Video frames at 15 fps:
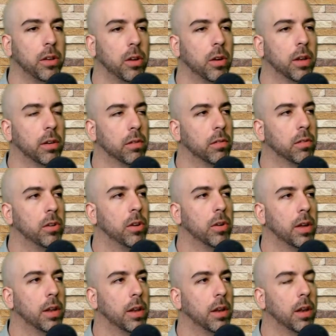you can
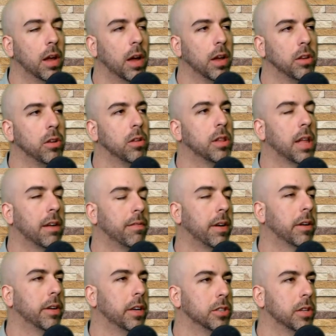use that
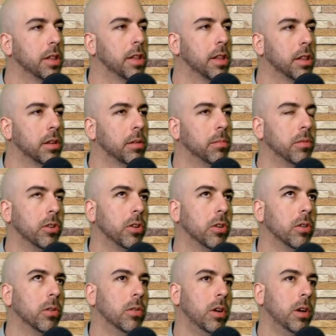foundation system
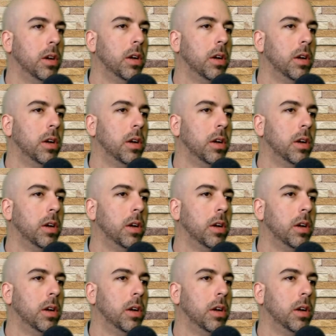to